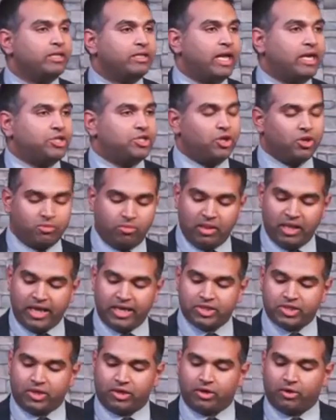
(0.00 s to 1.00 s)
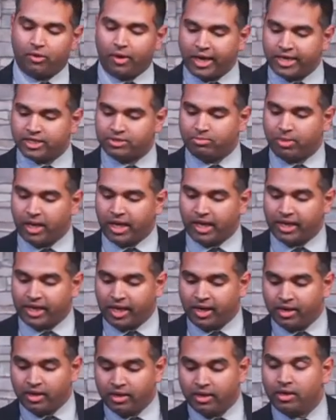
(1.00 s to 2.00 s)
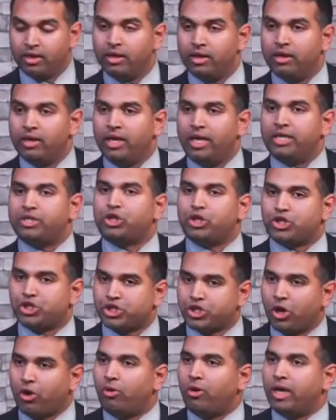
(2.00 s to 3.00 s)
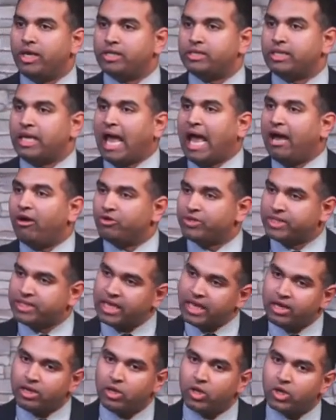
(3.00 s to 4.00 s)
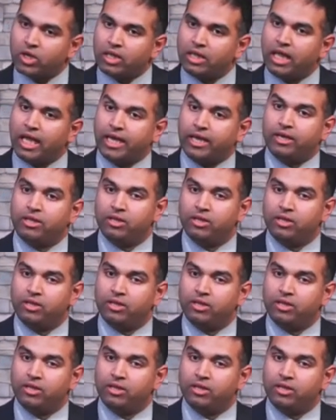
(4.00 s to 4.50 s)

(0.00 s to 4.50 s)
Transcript: that took place on Christ's body is to show us how sin look like,